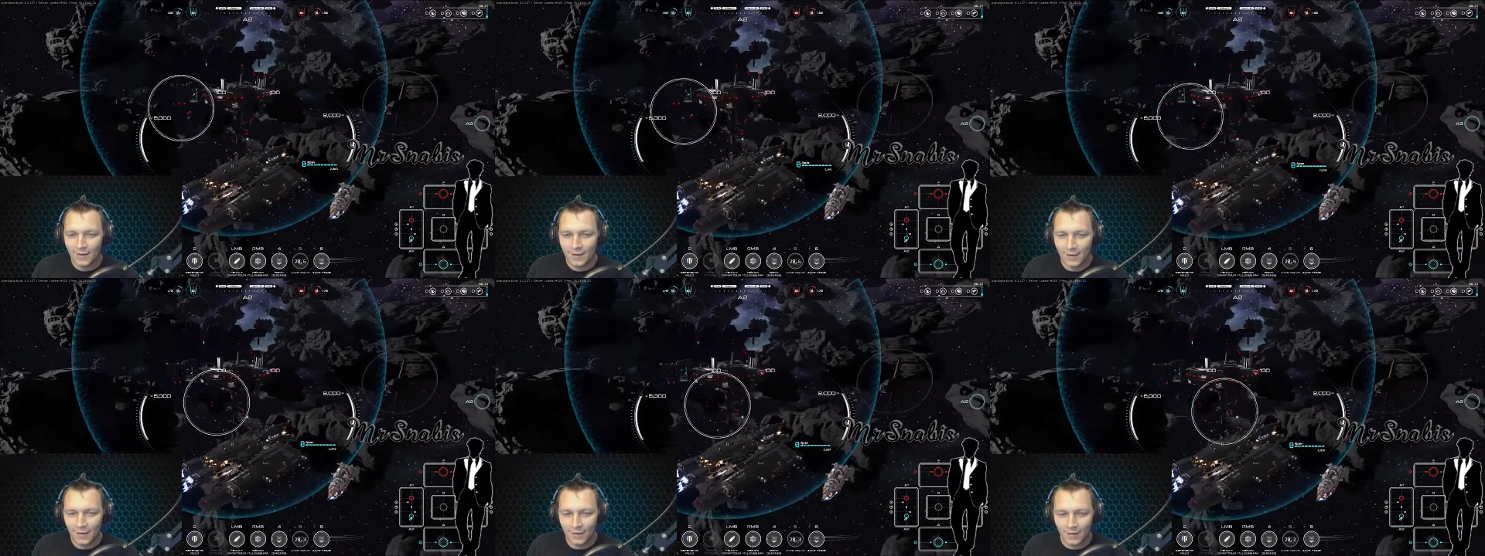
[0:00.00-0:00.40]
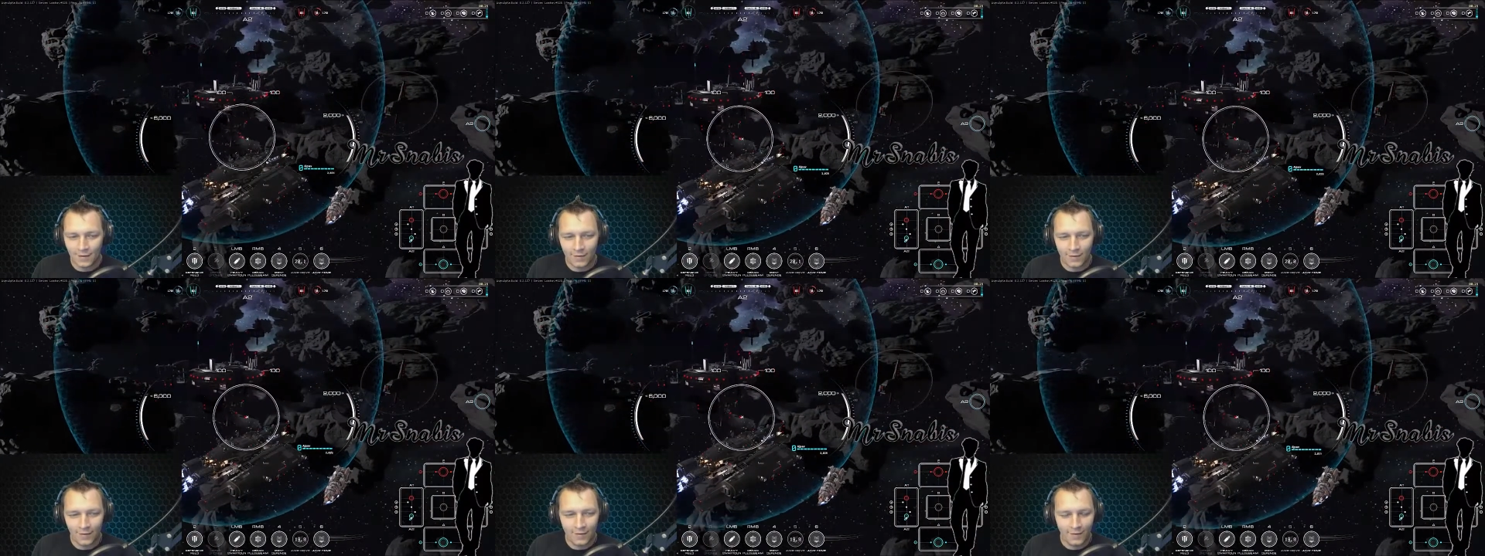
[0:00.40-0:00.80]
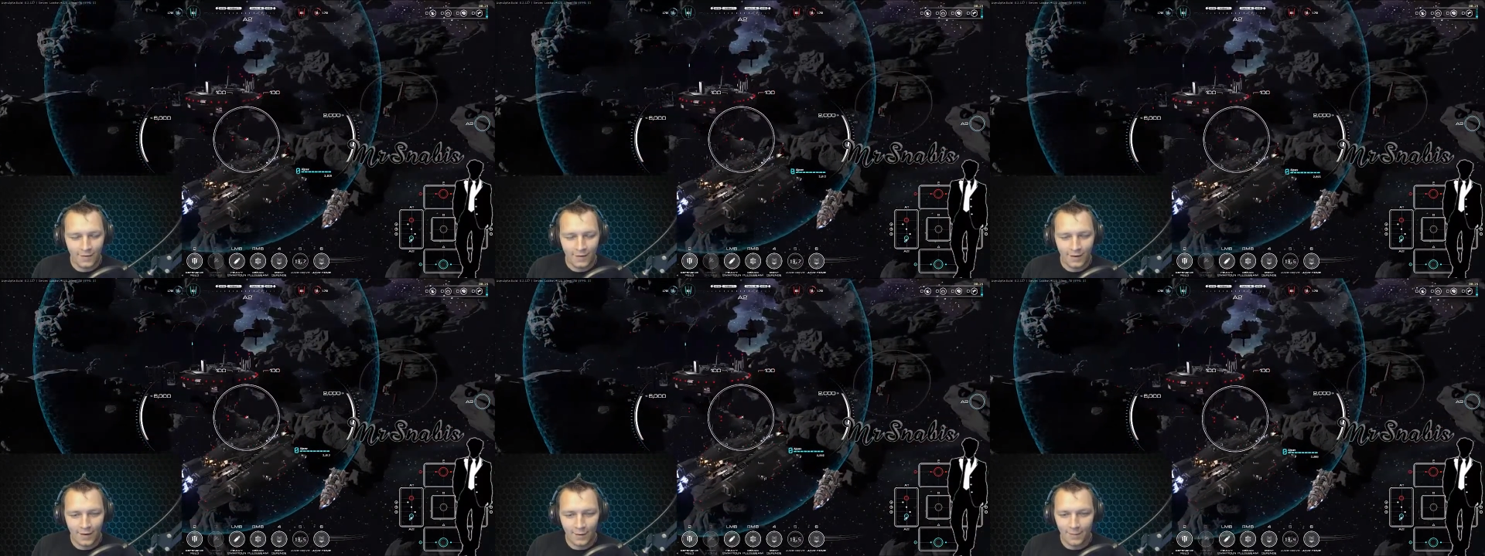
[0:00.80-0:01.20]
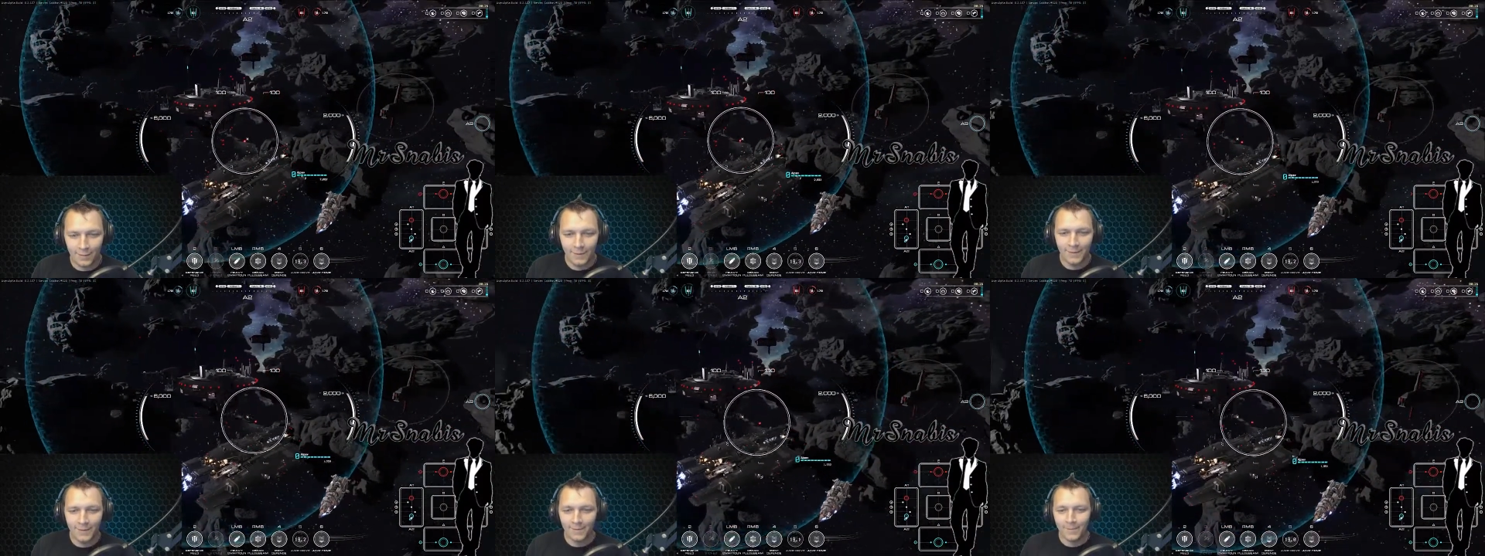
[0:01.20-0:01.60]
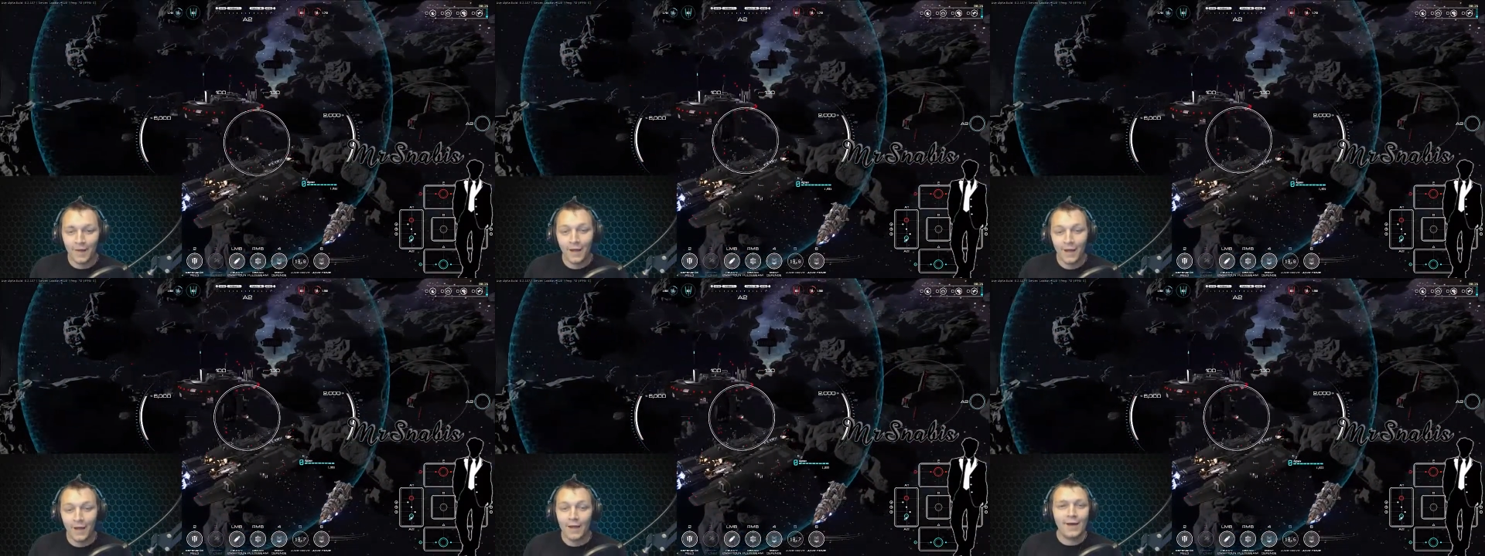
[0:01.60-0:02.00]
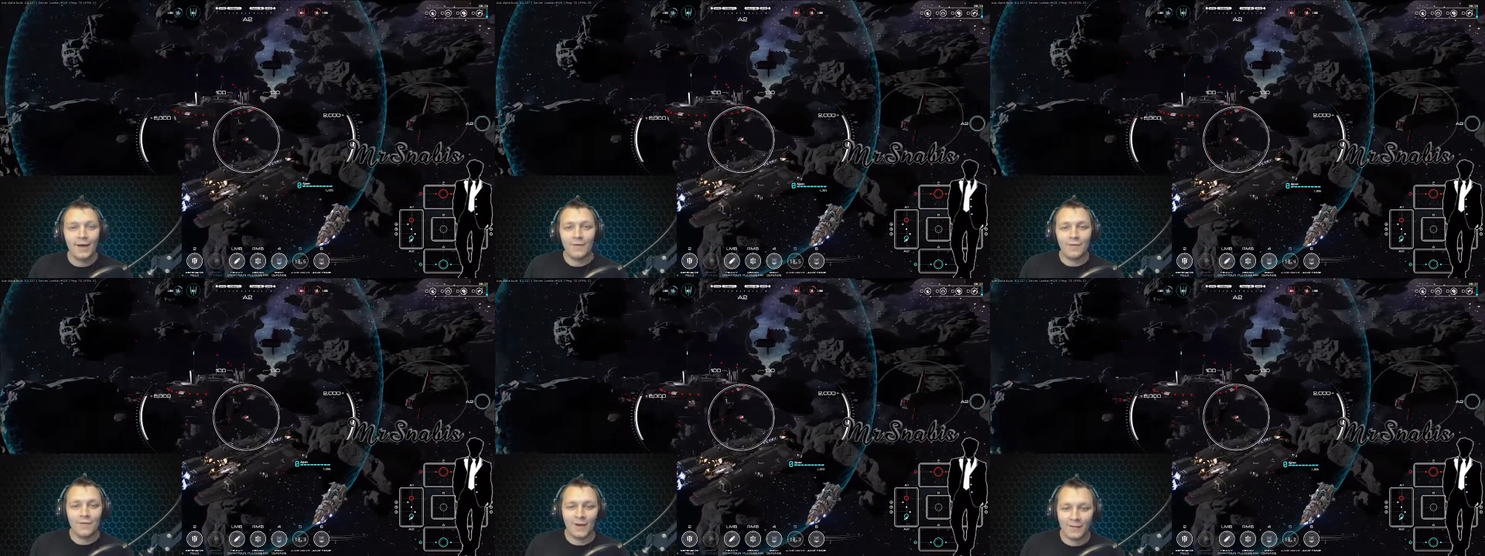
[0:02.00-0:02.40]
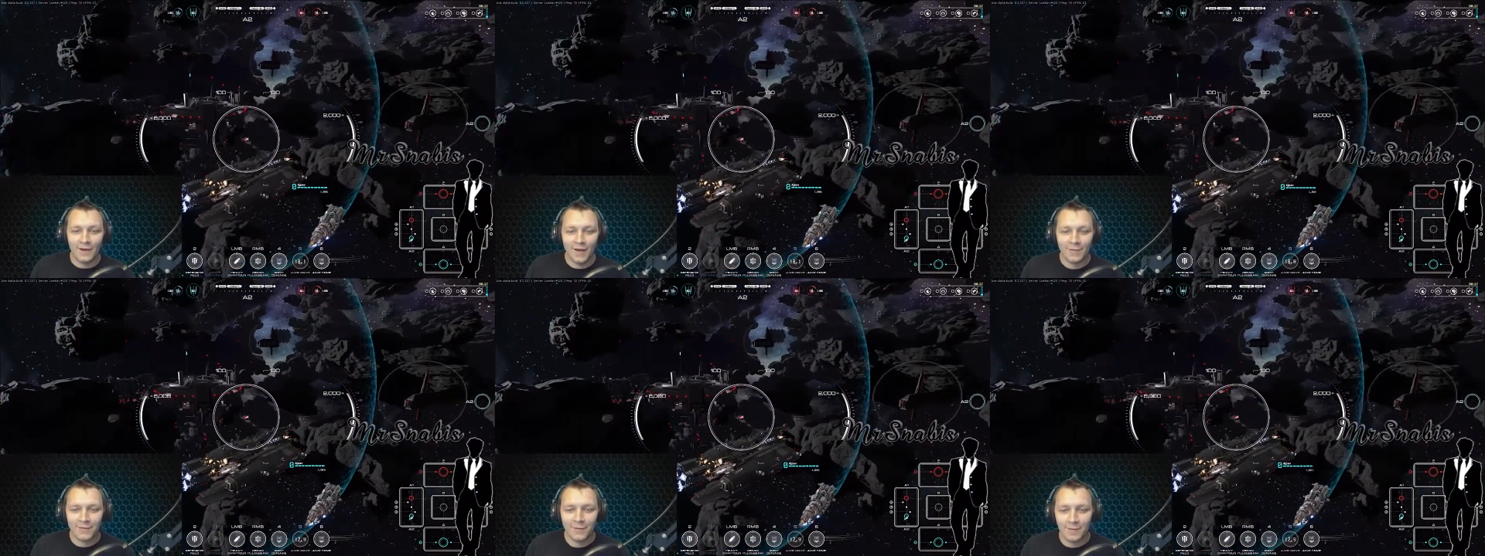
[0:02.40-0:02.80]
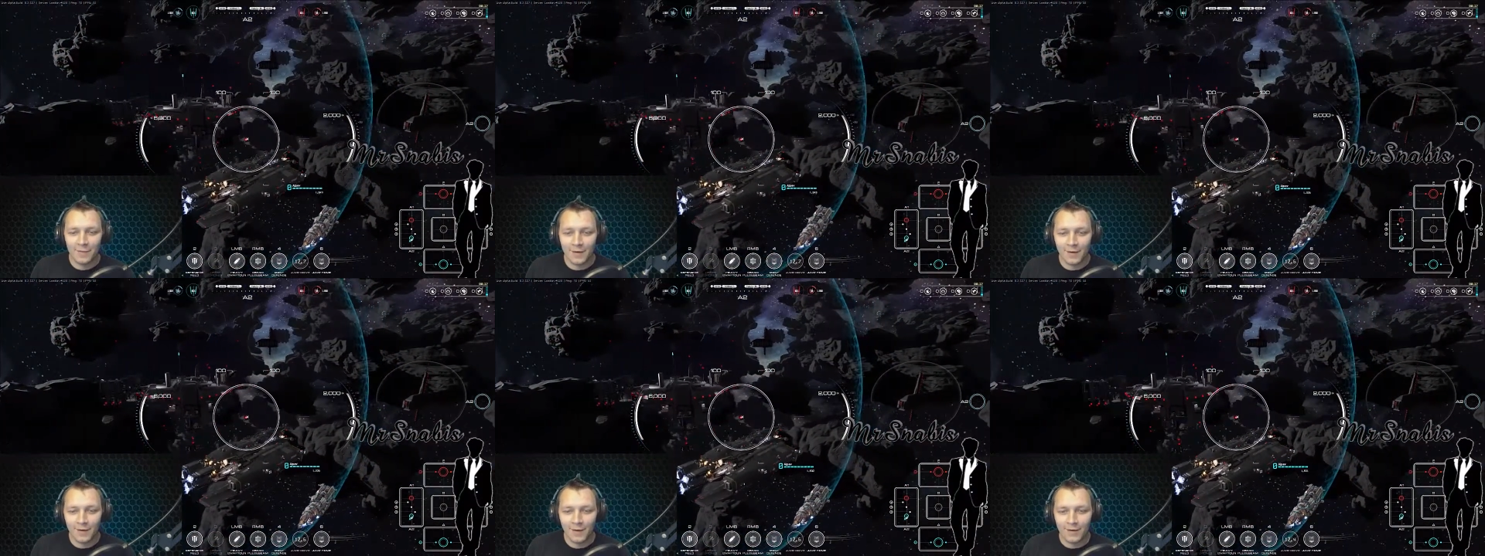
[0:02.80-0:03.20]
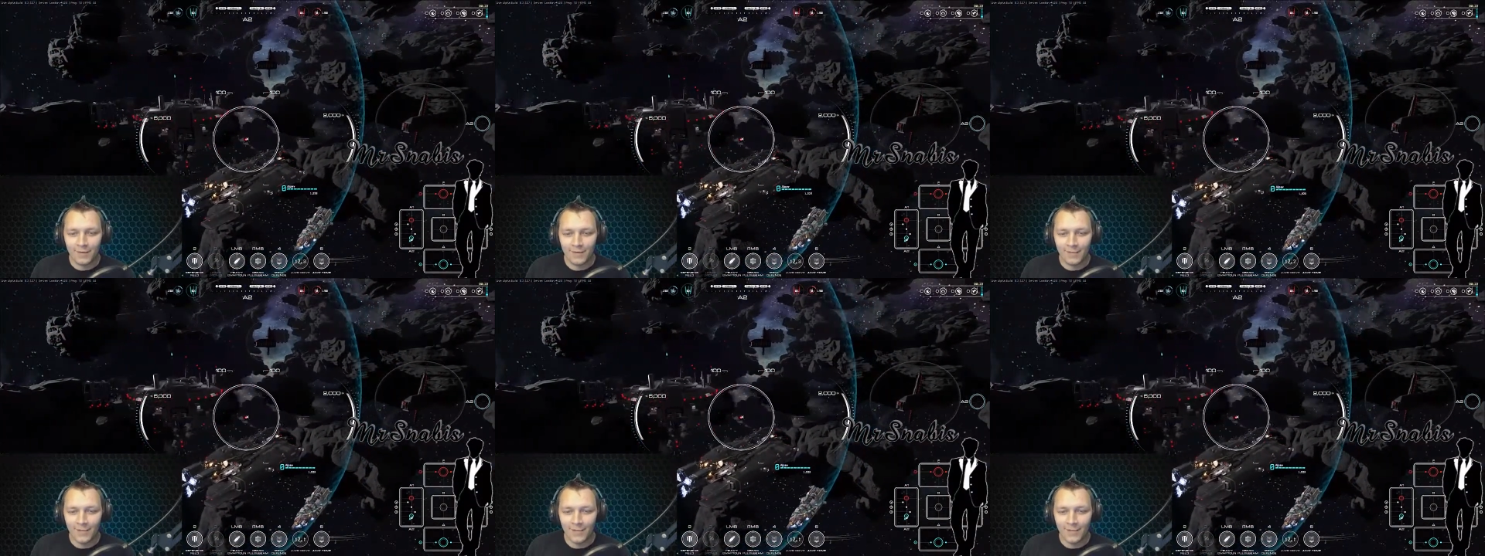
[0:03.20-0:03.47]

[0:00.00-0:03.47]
I think. I can't remember. I've live streamed it a lot.